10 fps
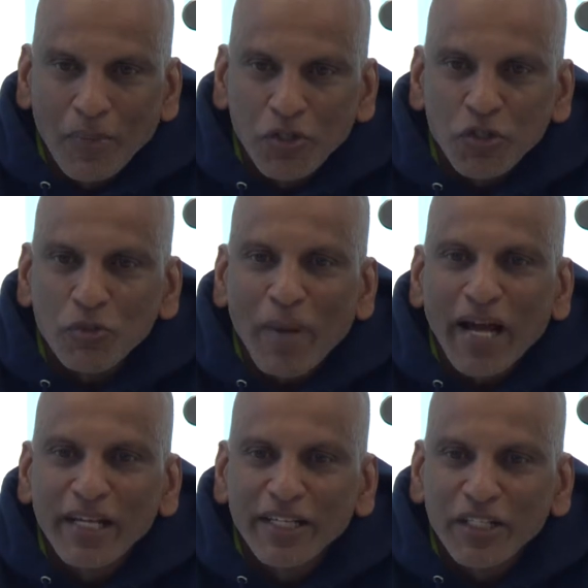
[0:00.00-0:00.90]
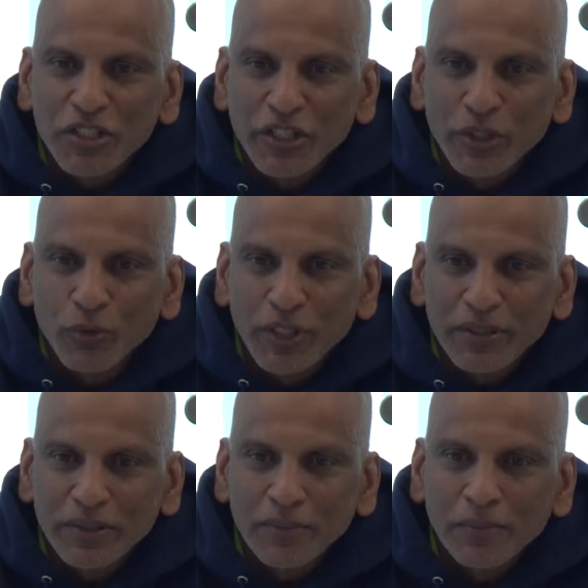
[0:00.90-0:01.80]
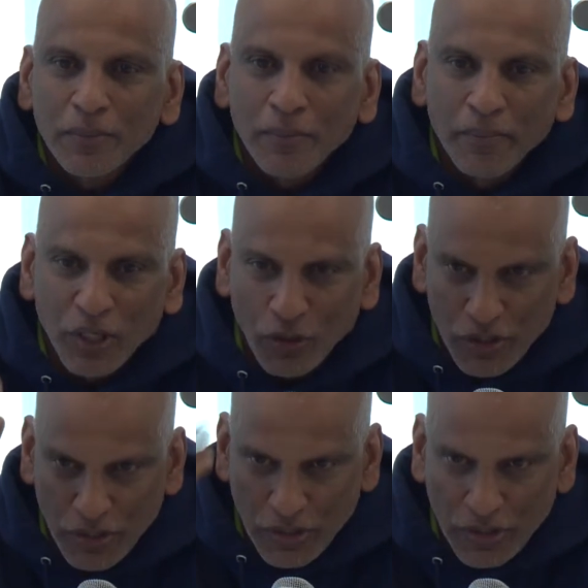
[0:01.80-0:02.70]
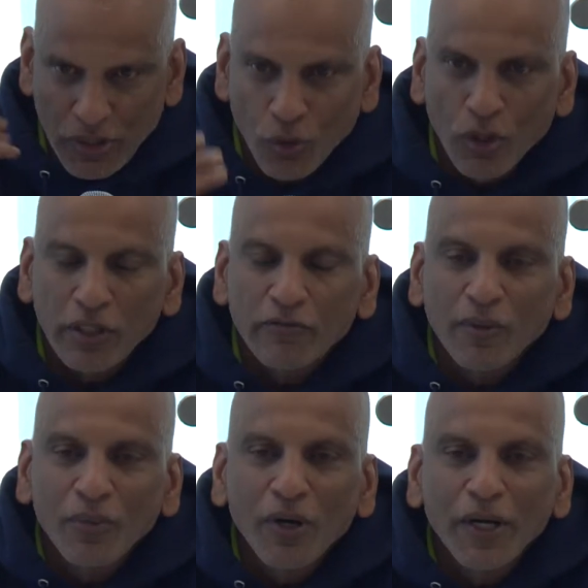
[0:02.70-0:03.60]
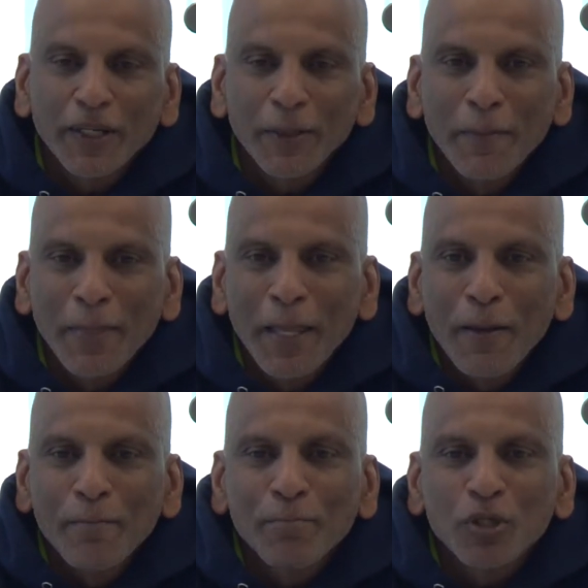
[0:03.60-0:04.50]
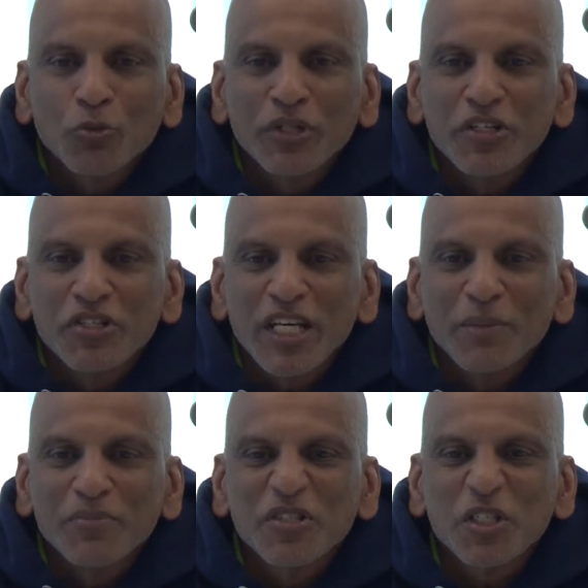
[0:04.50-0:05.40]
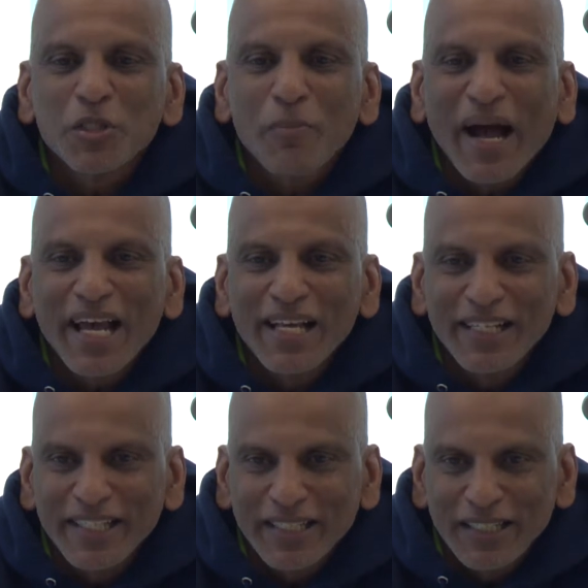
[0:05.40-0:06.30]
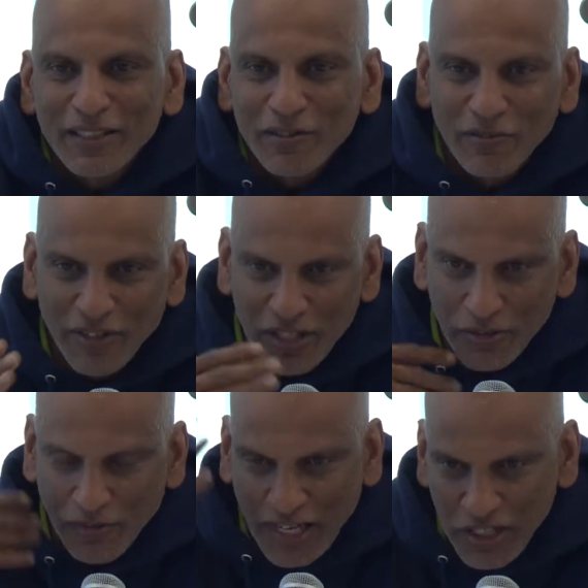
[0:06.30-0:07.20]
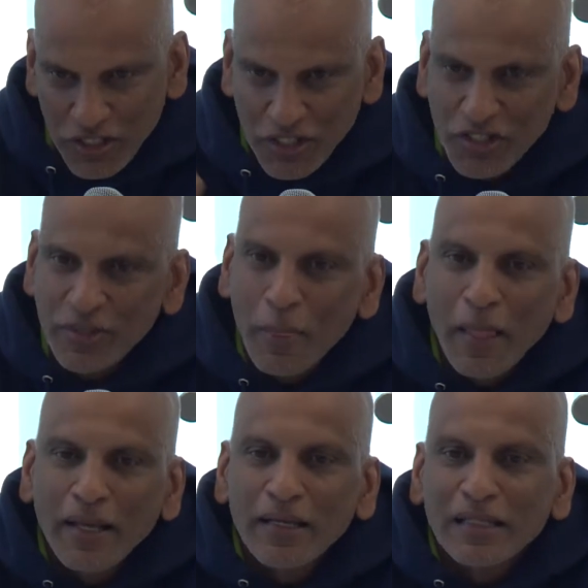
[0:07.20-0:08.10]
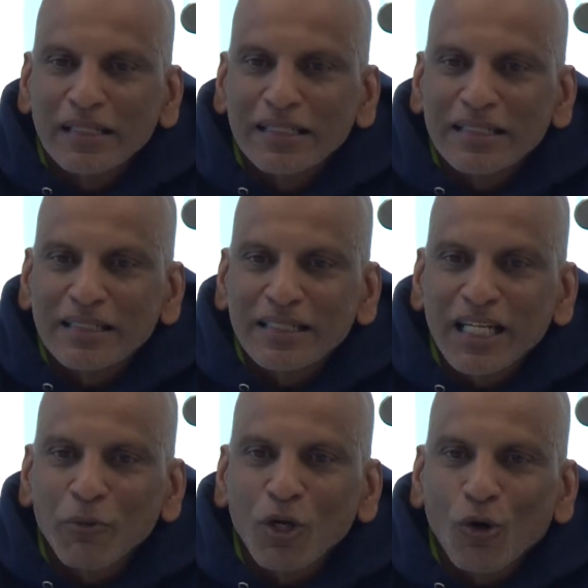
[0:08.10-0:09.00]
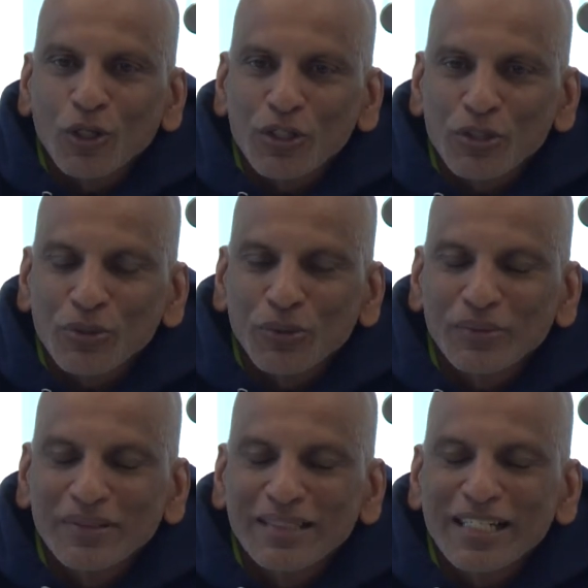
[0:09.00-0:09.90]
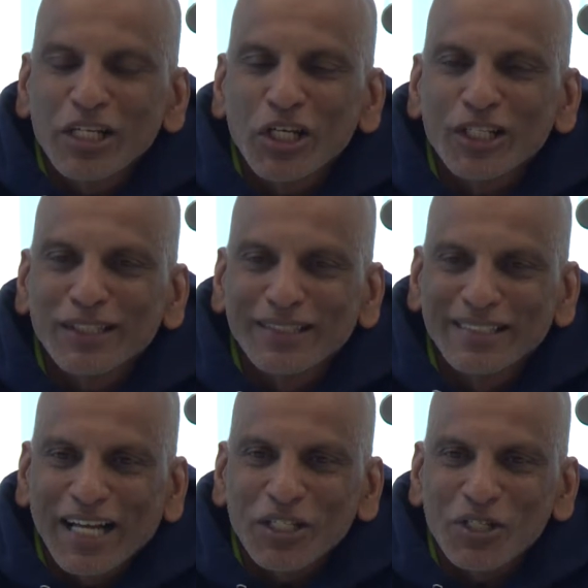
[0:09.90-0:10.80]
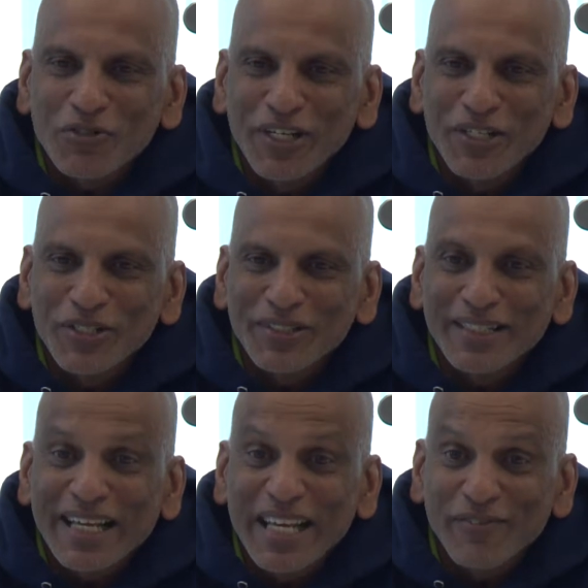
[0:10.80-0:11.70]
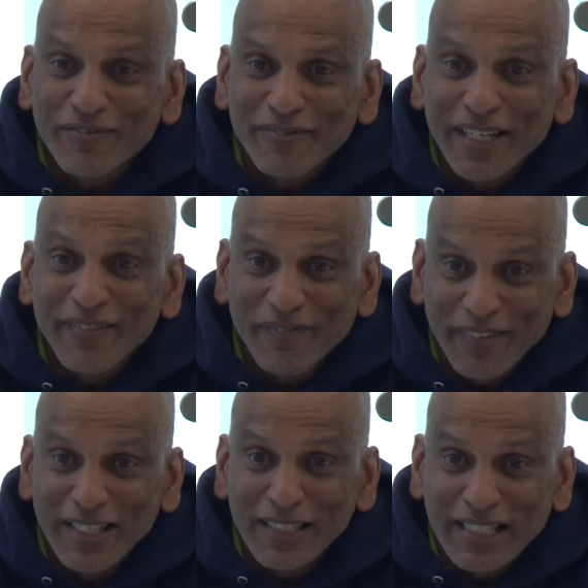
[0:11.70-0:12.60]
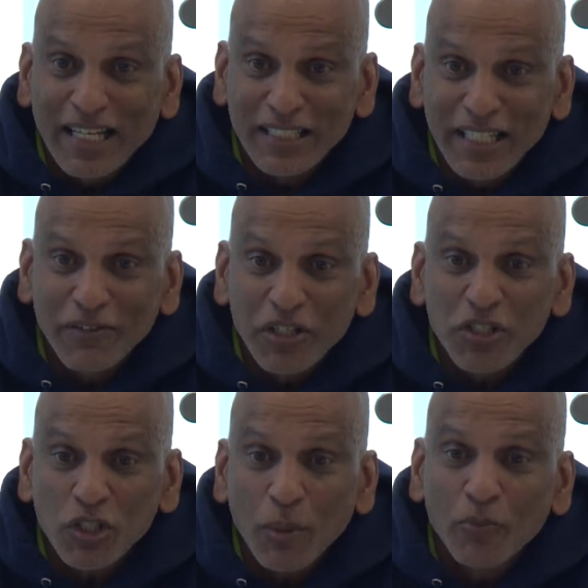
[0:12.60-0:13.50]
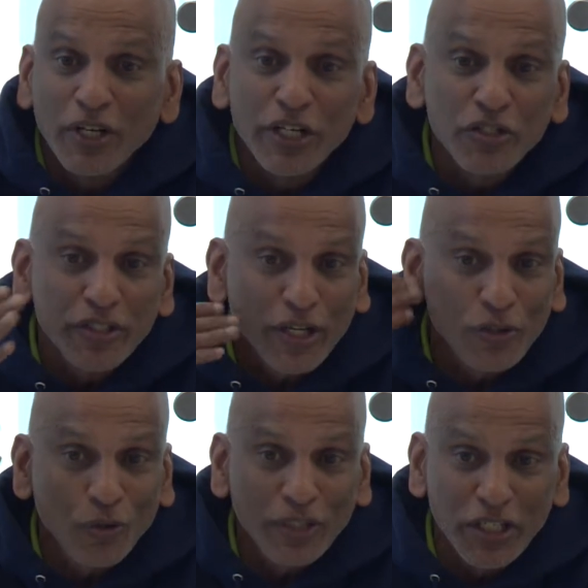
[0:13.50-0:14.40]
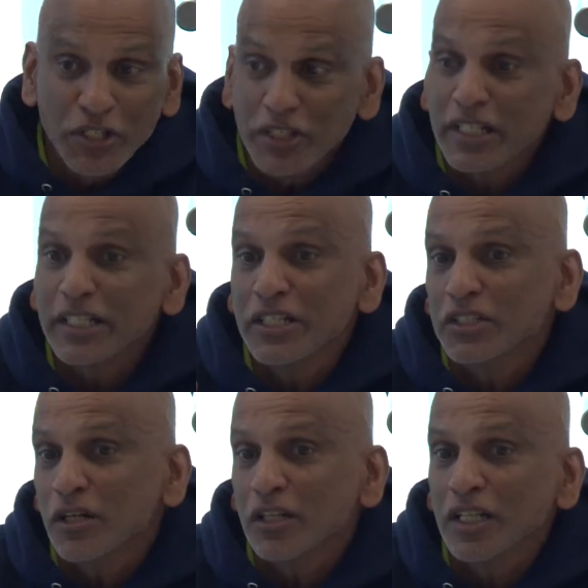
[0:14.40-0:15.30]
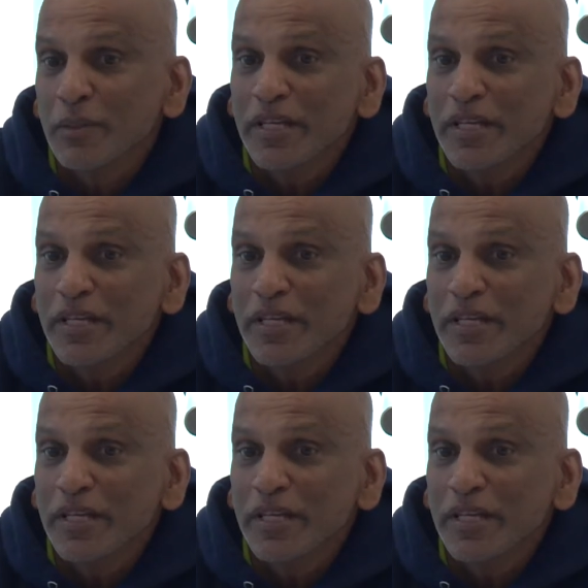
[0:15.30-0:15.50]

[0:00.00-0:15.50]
smiling as they do it because it is an order from God, but with the same smiling visage, they will also kill that stranger if they feel that there is some religious exhortation that he suddenly